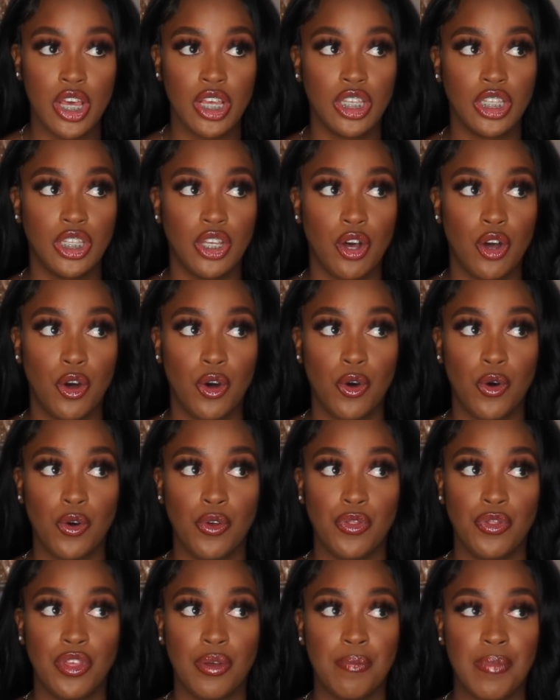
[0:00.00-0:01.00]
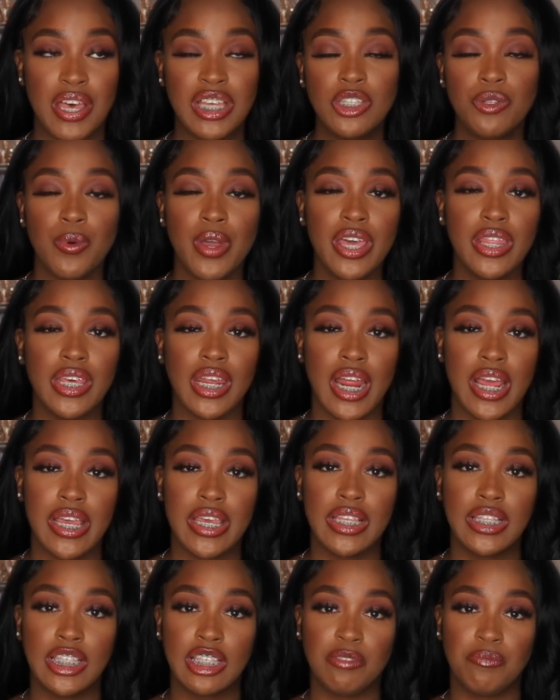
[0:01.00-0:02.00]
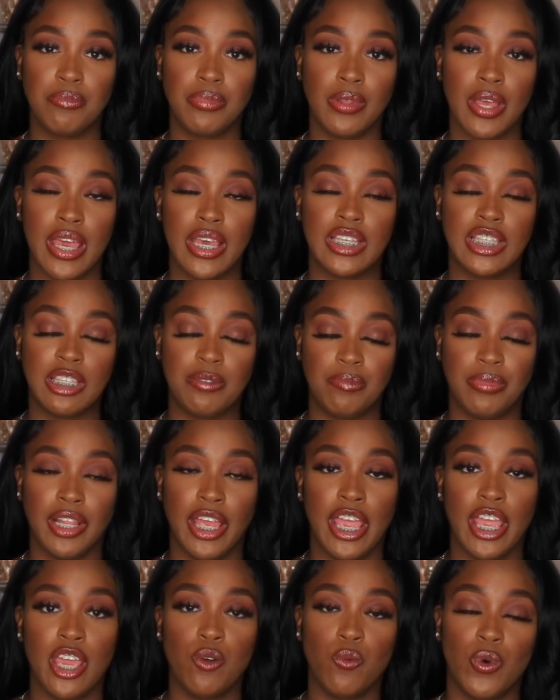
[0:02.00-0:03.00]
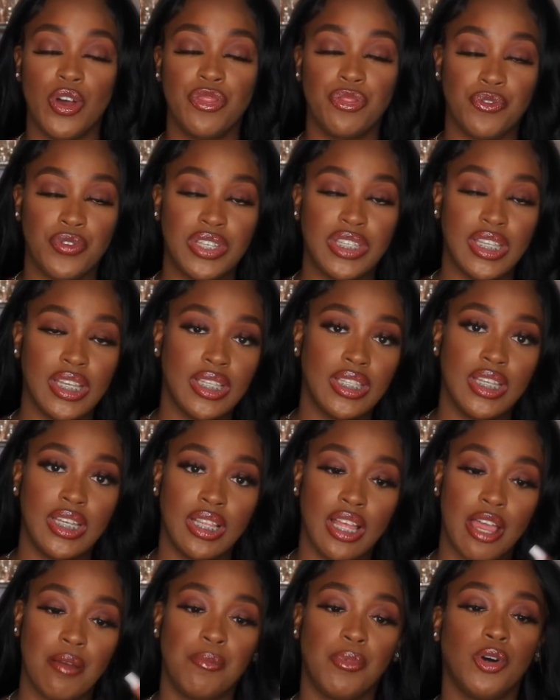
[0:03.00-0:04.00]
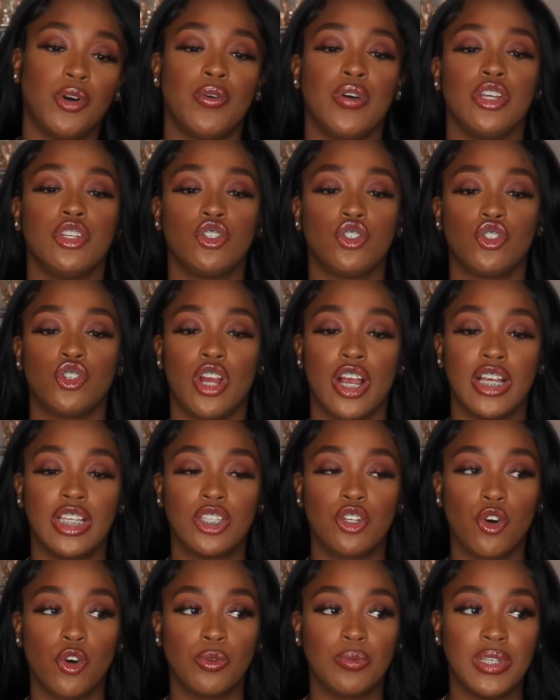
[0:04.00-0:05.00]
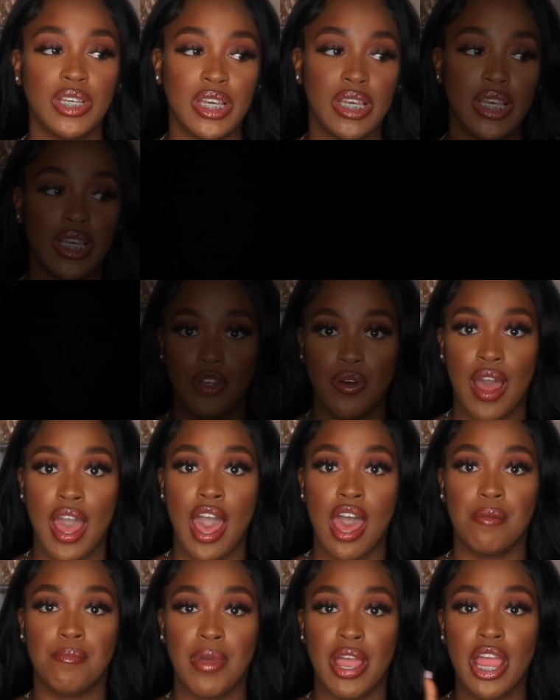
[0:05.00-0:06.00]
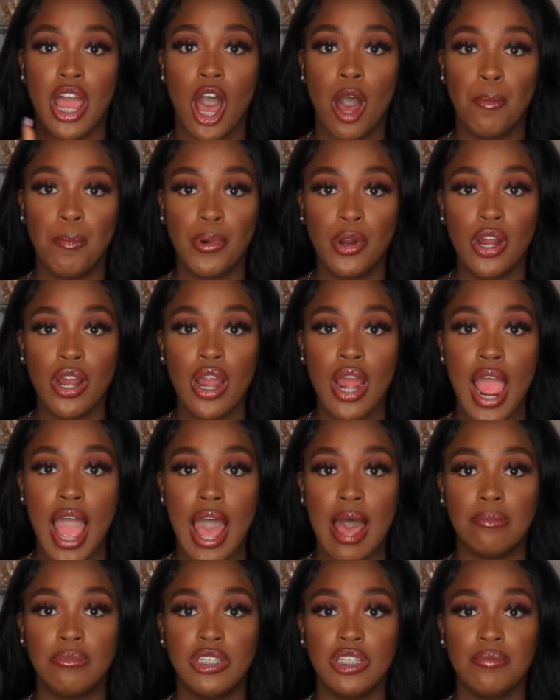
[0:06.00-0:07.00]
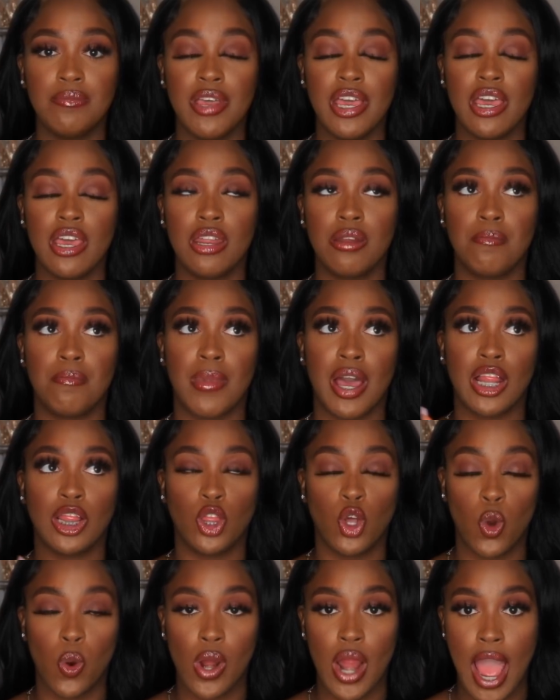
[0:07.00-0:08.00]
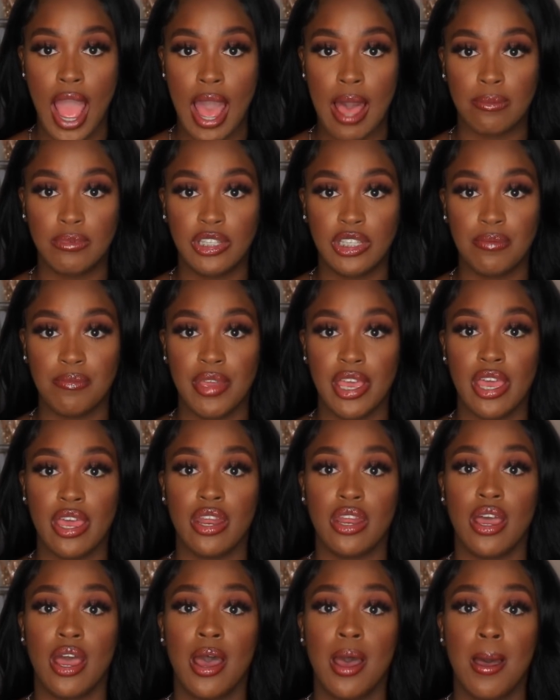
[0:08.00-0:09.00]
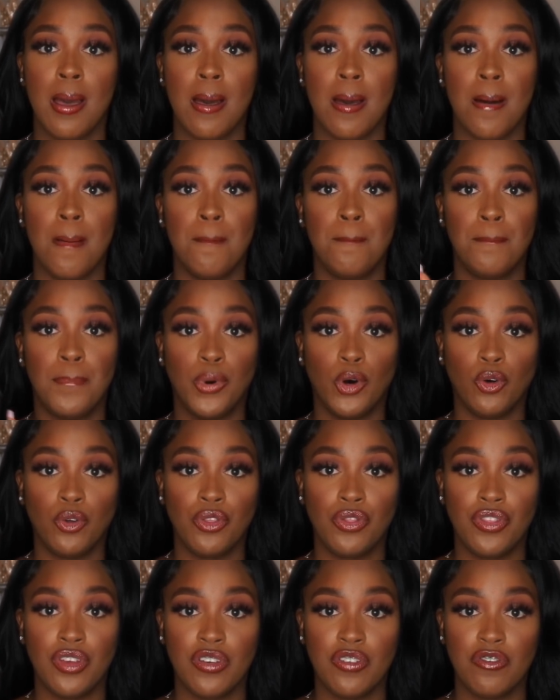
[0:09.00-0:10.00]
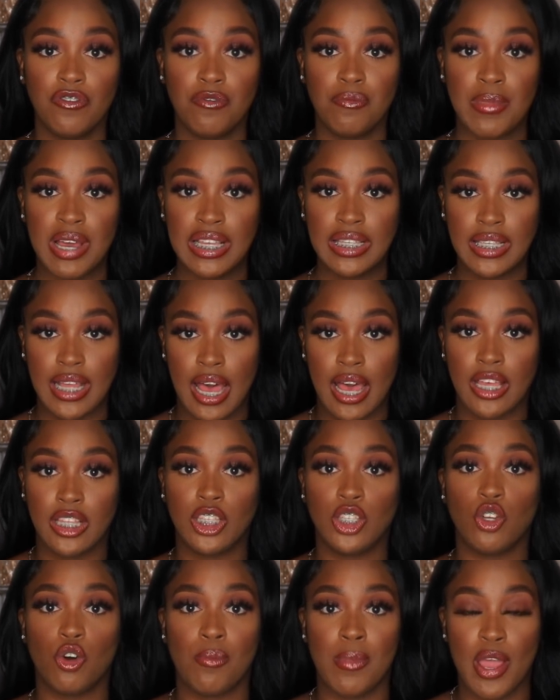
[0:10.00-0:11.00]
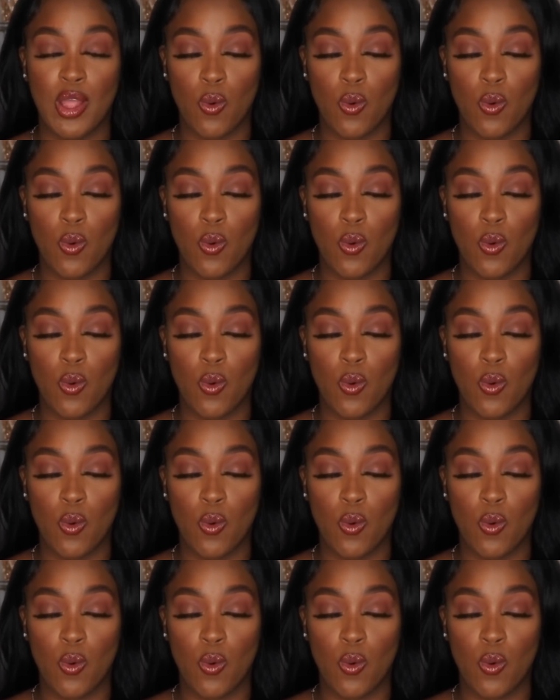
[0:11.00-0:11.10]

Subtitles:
So the best way that I can explain what 360 lipo and tri-sculpt is, so I had my upper abdomen, my lower abdomen, both of my sides, so my